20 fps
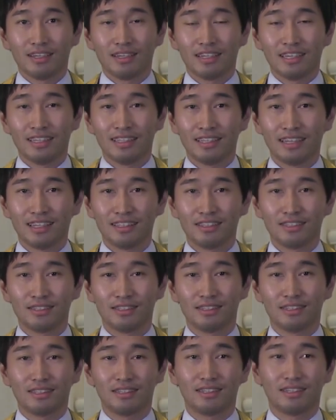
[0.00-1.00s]
In that
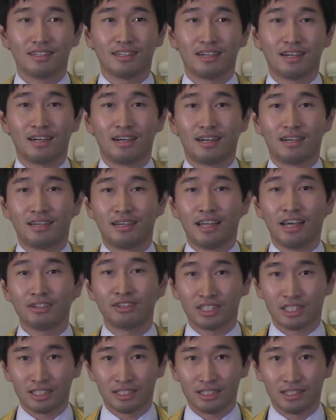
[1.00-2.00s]
uh,
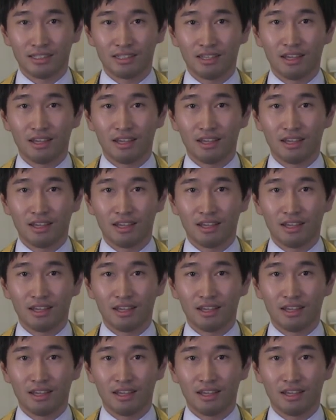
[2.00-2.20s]
lecture